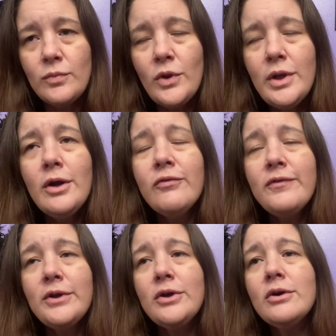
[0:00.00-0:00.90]
you know,
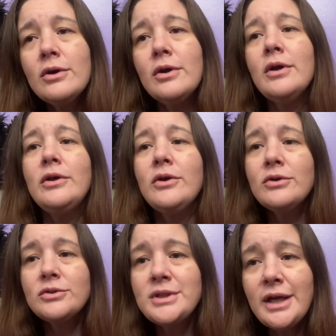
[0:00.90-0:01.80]
for
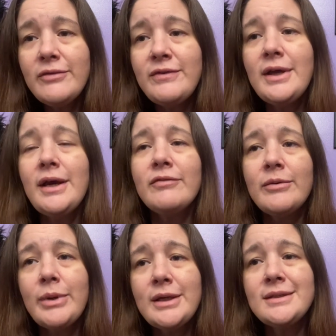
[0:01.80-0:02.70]
your safety,
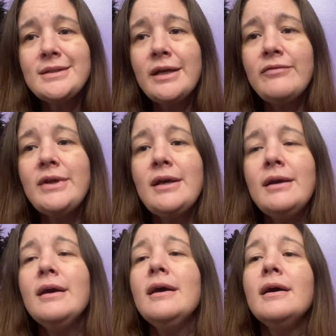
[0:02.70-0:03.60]
everybody's
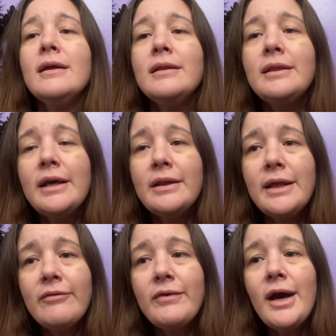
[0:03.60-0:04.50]
safety,
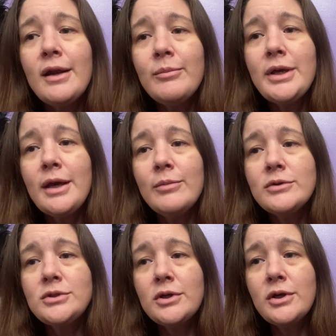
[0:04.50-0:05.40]
they've got to be able
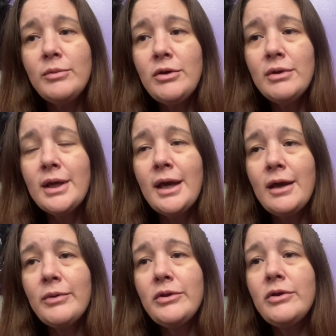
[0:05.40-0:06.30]
to
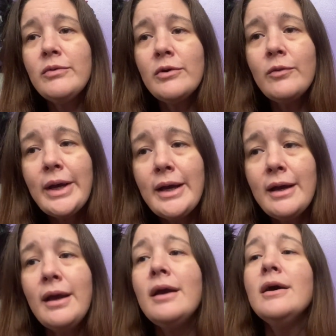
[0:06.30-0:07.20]
communicate with you in a
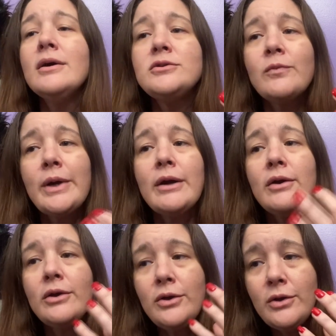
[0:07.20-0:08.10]
way to where
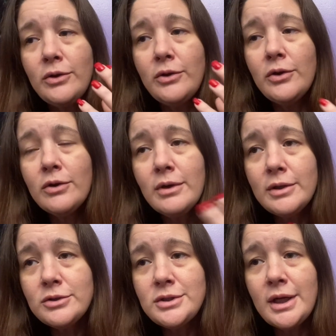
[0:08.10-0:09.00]
you're
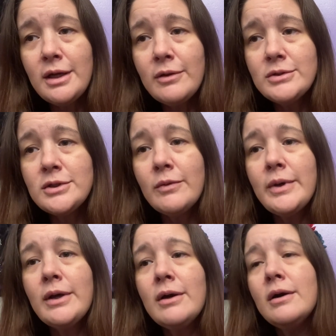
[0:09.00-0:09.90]
understanding what's
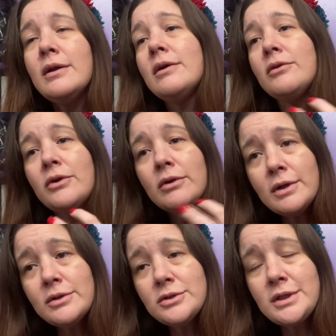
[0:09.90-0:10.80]
going on, they're
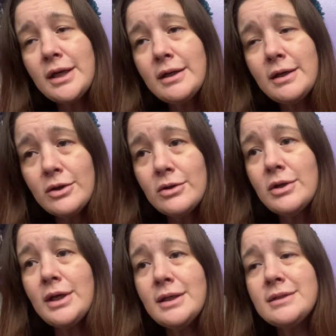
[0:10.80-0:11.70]
understanding your
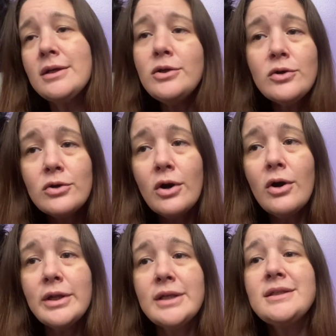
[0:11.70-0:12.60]
needs, and you're
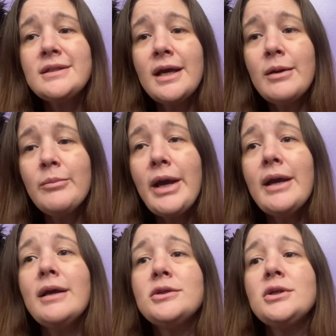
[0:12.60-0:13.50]
on the same
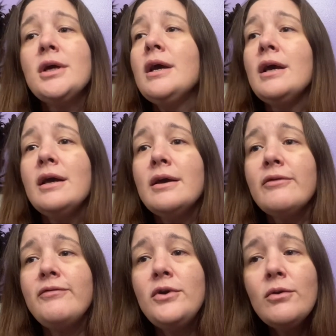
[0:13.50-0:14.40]
page.
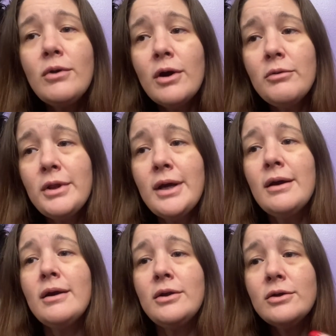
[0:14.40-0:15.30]
If you go
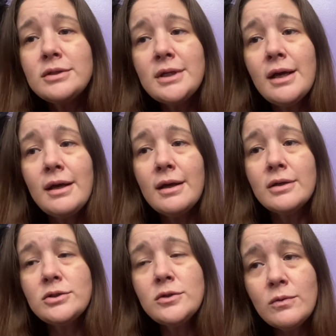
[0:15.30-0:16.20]
there and you're taking
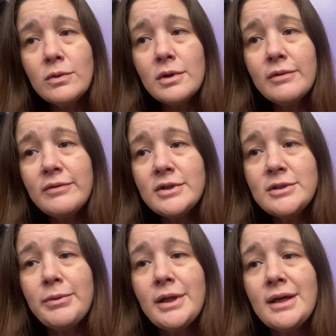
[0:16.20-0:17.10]
a tour of this
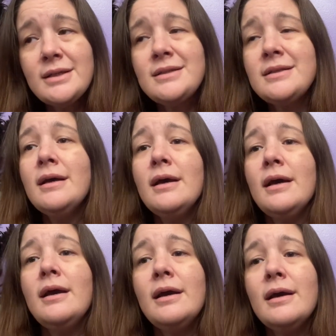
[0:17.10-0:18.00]
place
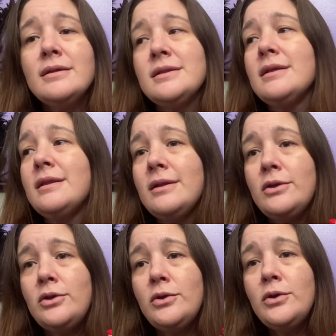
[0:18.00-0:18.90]
and
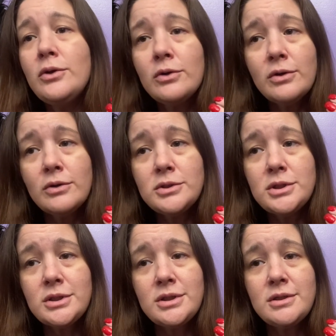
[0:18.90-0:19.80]
you're
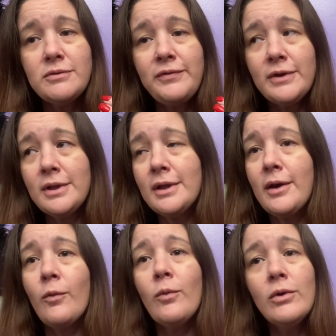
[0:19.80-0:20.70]
just feeling
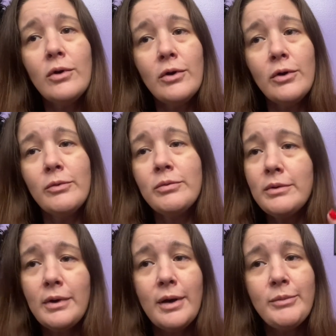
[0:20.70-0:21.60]
like, whoa,
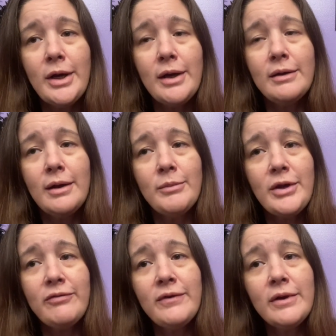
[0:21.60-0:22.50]
I'm
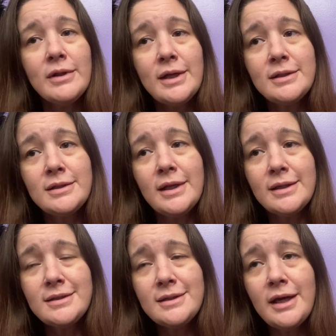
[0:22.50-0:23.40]
not feeling
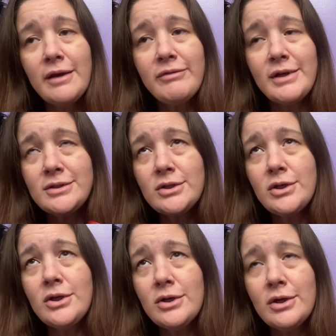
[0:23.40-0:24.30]
that safe, that
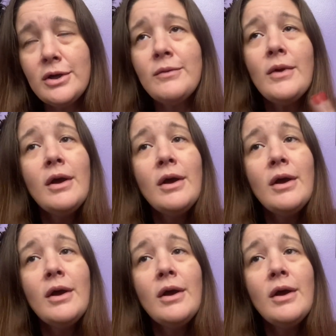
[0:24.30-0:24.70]
secure,